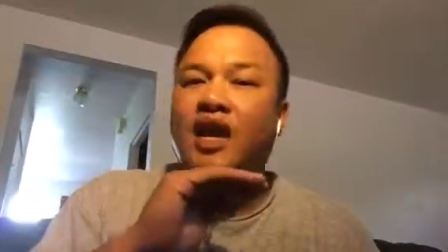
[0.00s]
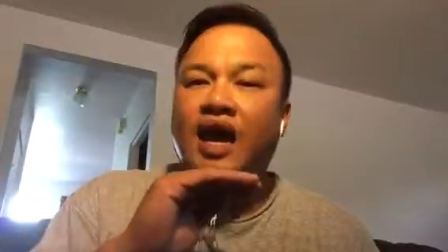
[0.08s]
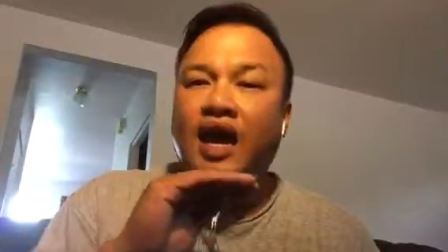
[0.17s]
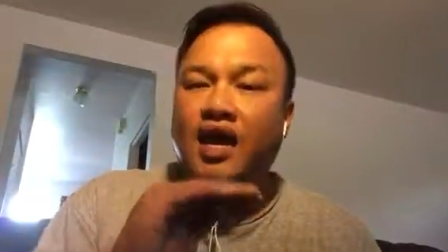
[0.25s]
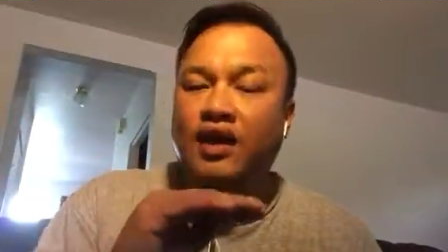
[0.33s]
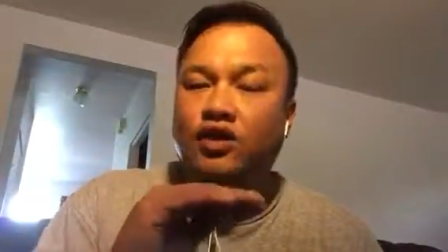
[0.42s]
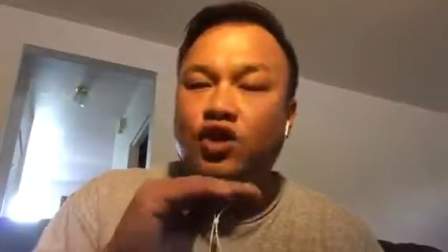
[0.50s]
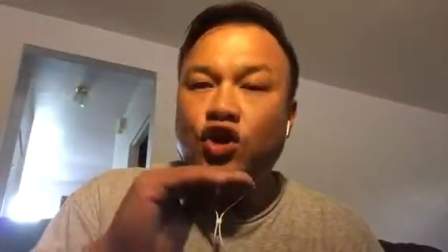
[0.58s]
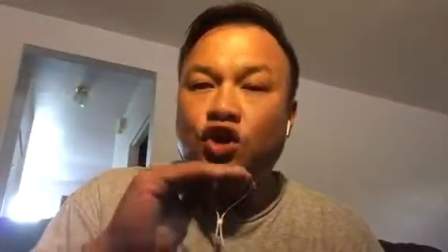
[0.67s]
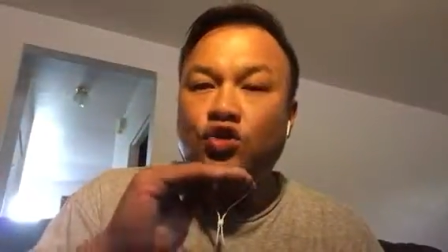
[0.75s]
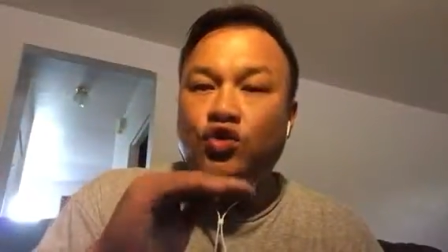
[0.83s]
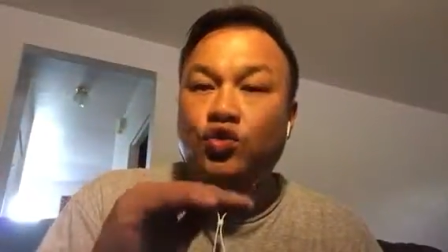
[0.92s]
and
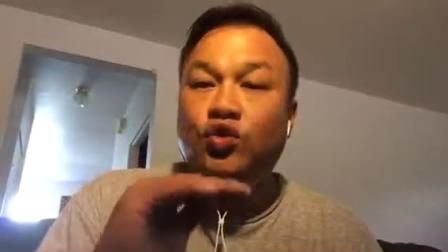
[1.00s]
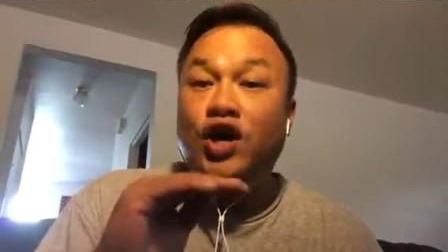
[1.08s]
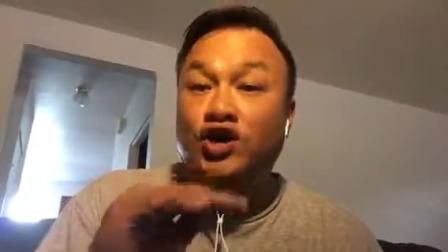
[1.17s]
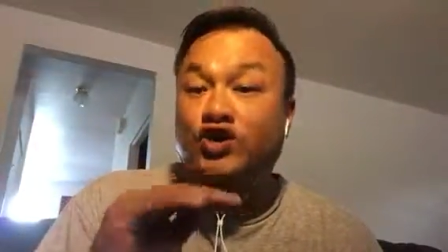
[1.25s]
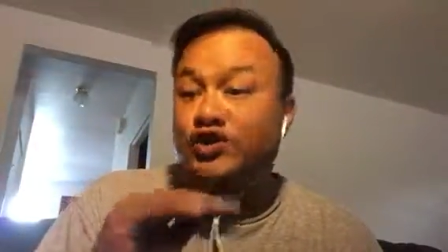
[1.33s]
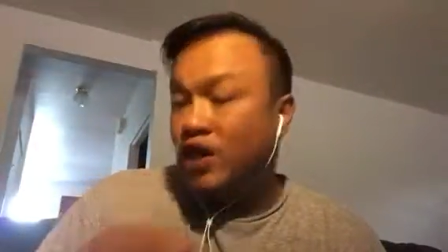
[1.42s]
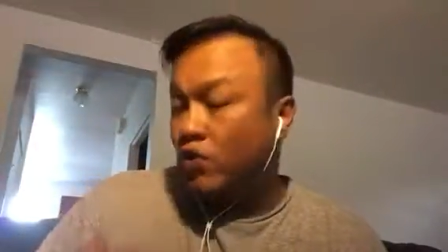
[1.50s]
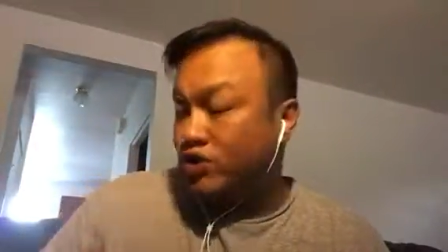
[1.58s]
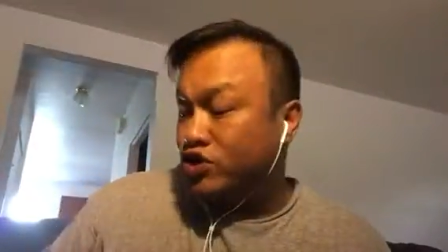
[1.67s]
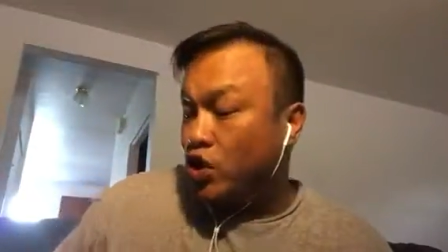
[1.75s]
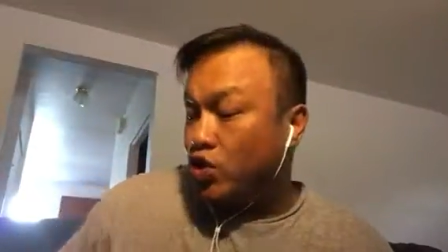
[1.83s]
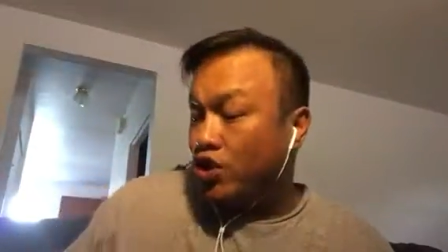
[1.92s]
to understand what's
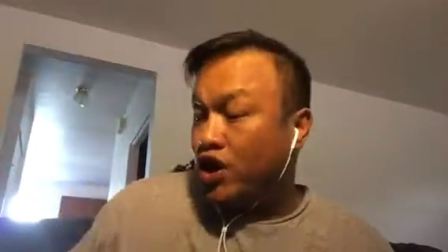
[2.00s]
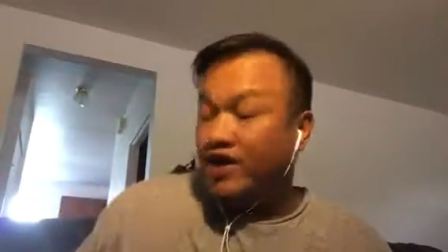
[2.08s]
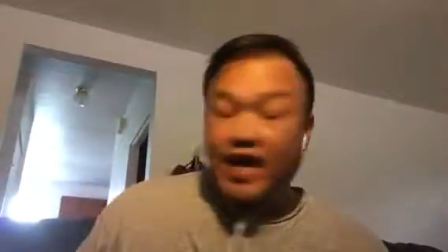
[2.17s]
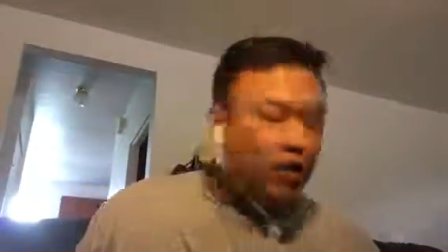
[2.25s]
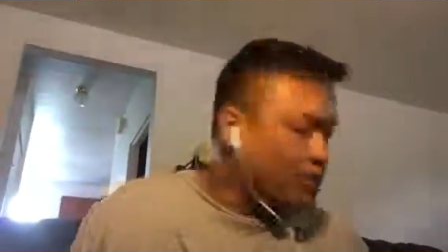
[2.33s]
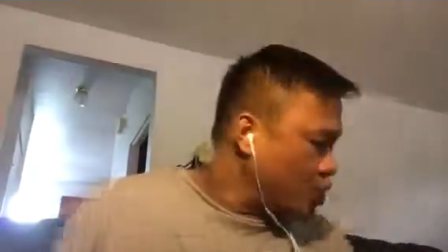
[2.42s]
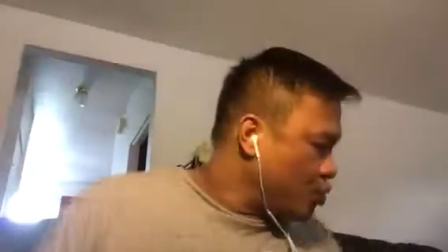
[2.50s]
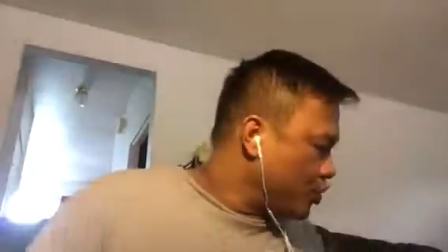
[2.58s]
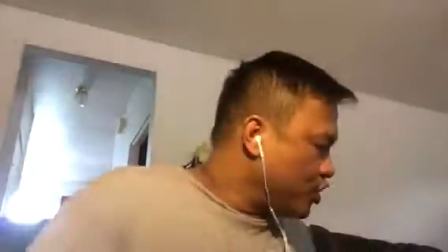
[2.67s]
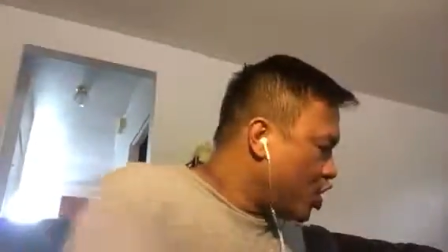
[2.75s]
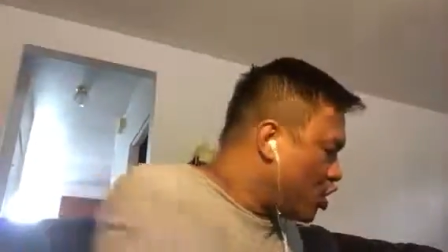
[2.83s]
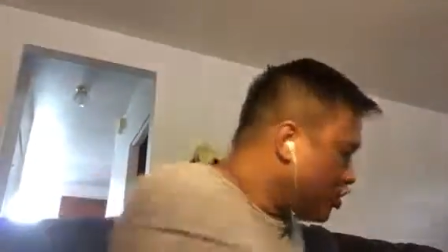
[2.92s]
going on. Now,
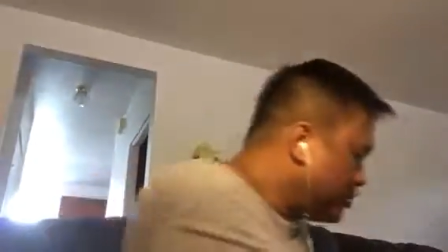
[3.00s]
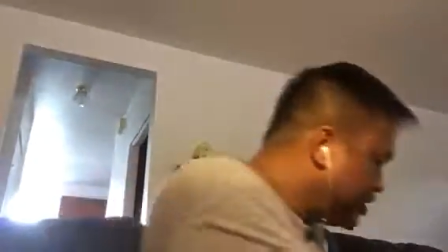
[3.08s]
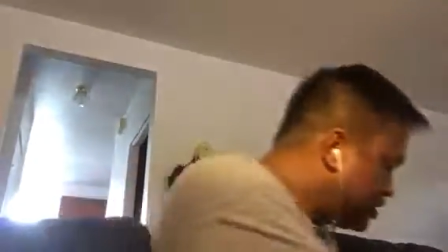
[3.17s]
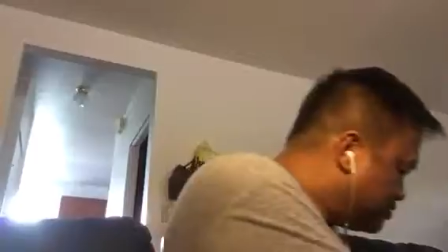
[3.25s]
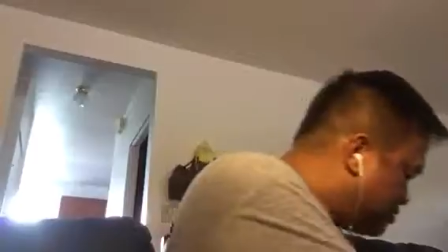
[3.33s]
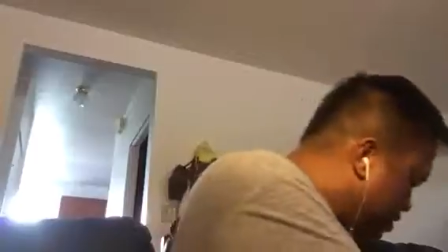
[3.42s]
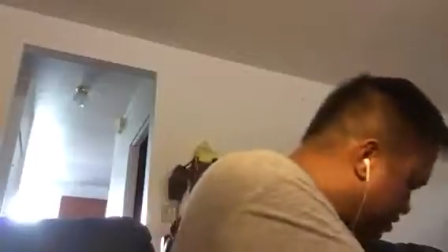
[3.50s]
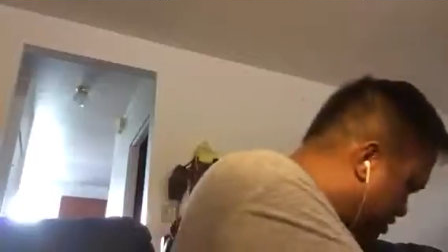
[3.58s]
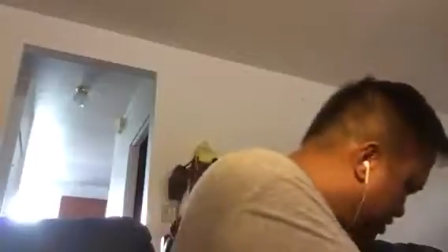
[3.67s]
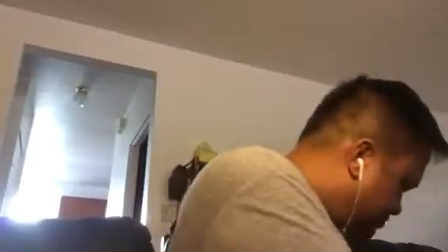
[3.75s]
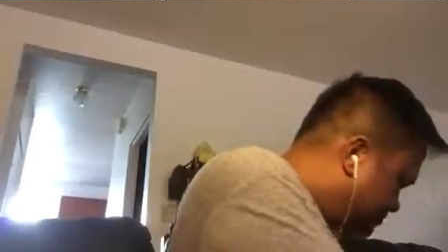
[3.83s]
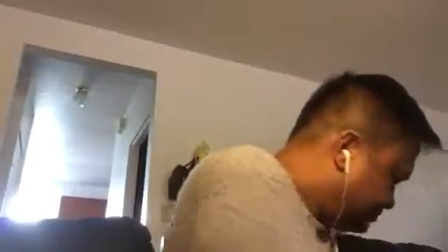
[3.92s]
with all of these
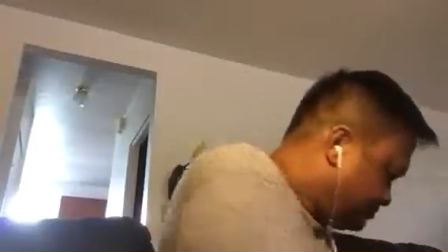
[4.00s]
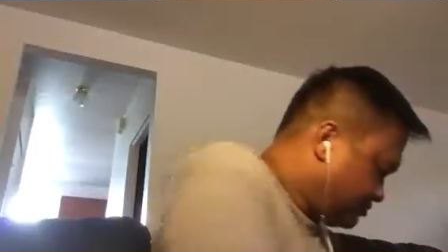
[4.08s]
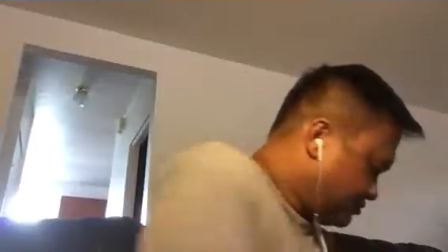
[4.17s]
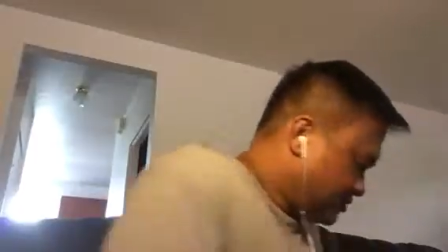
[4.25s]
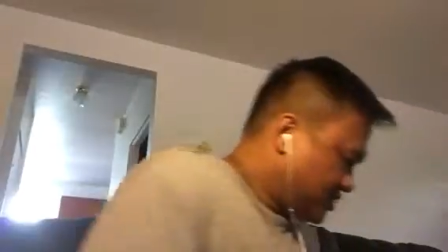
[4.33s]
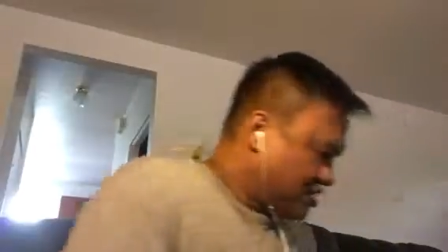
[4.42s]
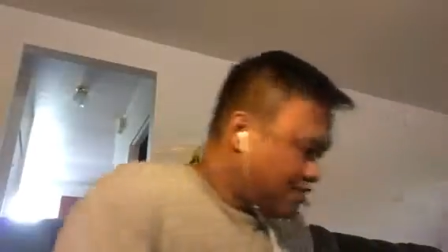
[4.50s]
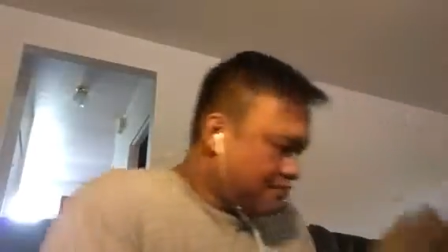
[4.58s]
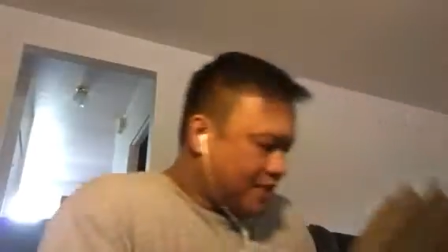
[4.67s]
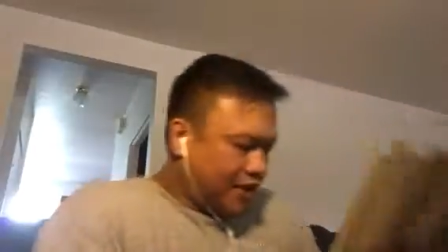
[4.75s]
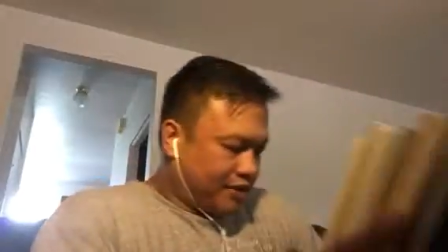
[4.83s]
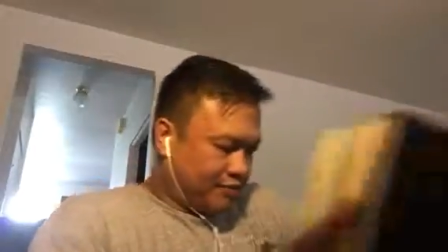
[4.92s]
books
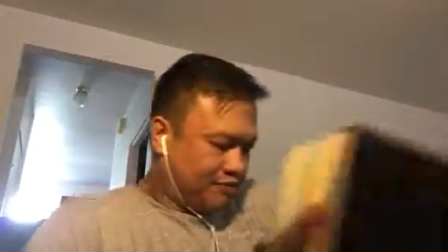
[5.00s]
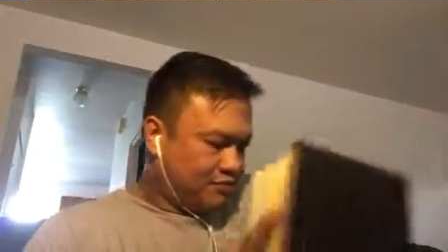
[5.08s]
combined,